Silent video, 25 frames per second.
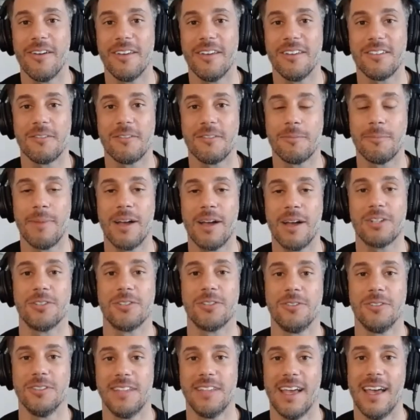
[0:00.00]

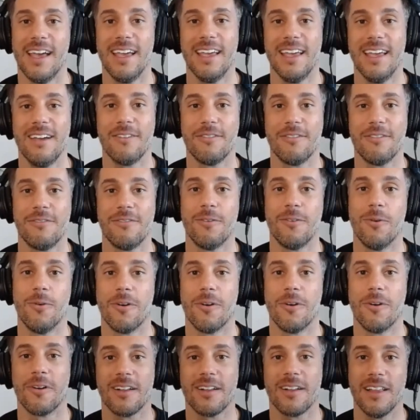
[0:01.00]
special day
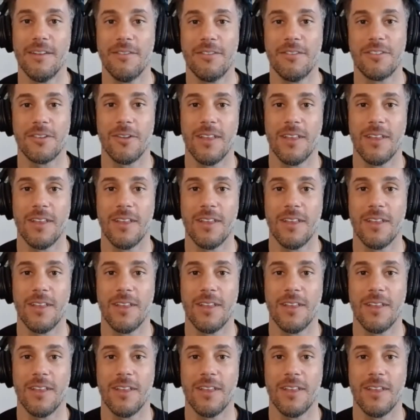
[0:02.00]
for Cliff.